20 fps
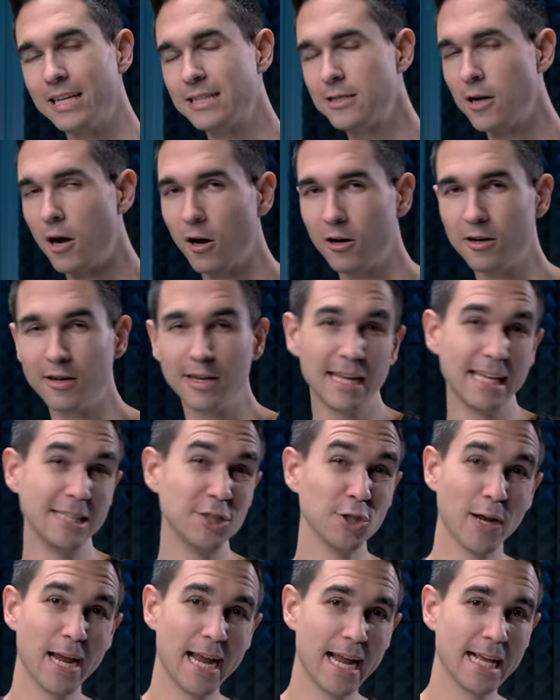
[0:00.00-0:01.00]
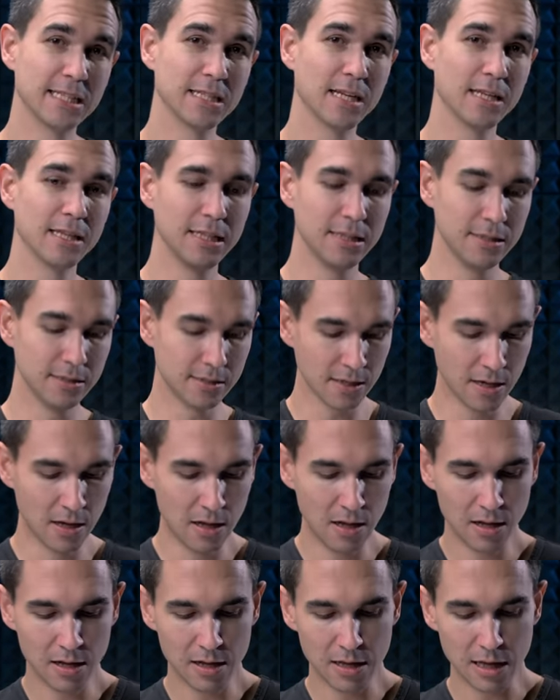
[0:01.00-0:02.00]
It's hard to get your hands on these.
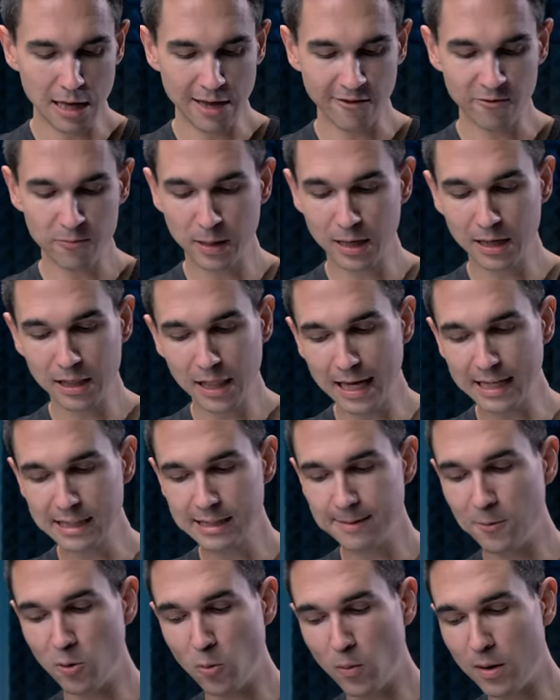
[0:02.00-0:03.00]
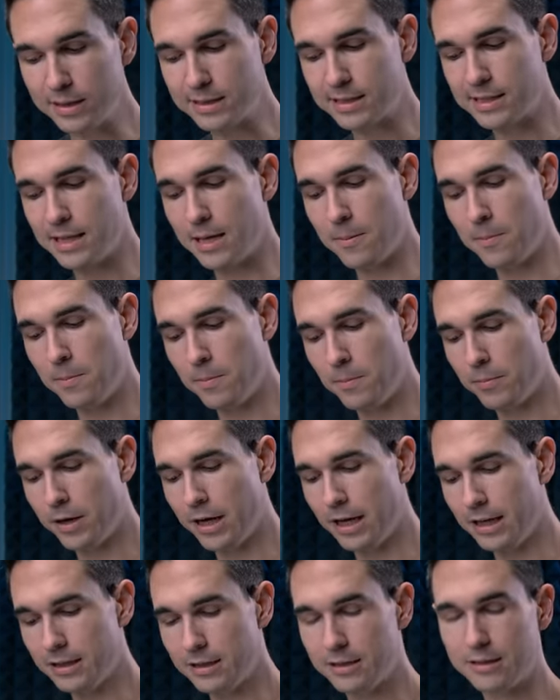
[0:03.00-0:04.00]
Everybody likes them and wants them,
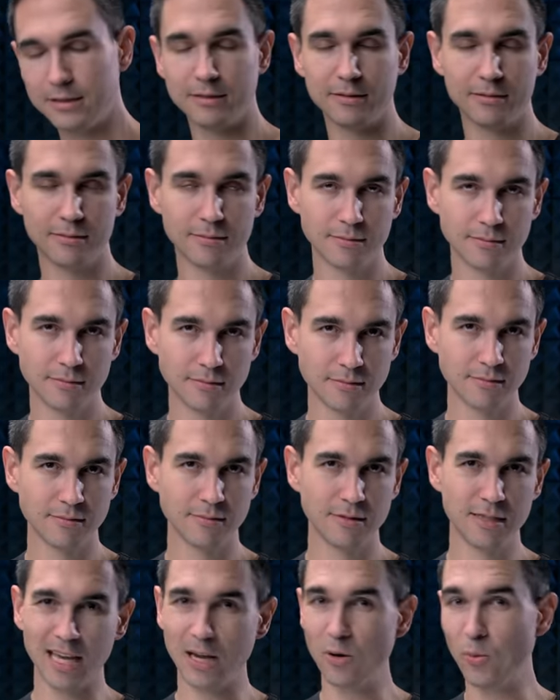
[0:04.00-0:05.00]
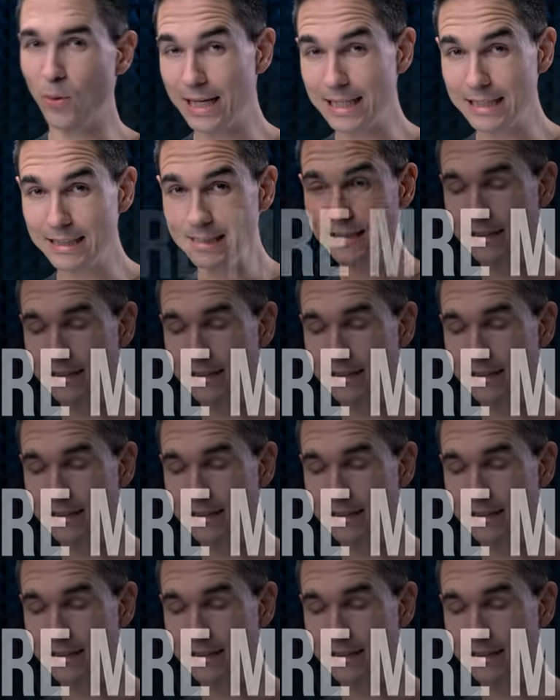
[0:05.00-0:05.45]
but you gotta wait.